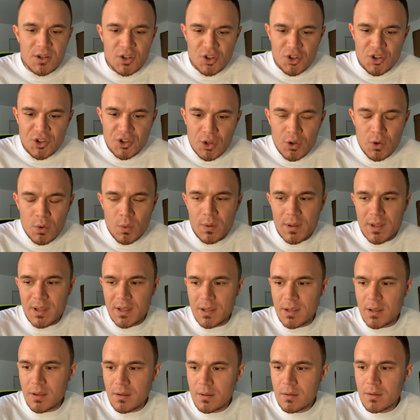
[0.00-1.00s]

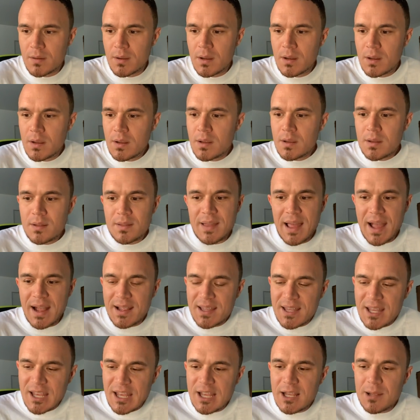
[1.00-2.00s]
doing
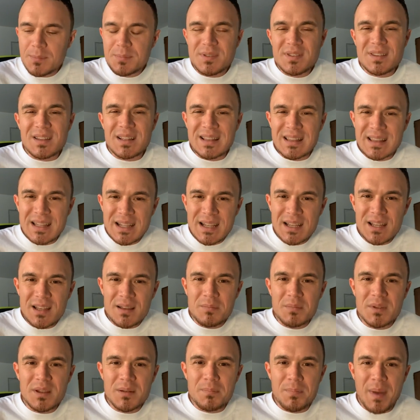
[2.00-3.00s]
that keeps leading
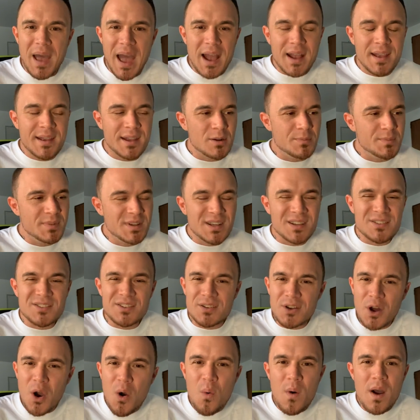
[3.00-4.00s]
me back here? Because
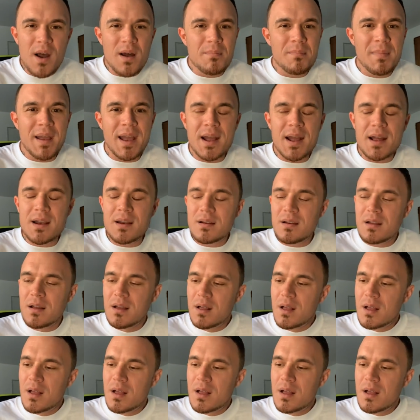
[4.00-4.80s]
you know what, man?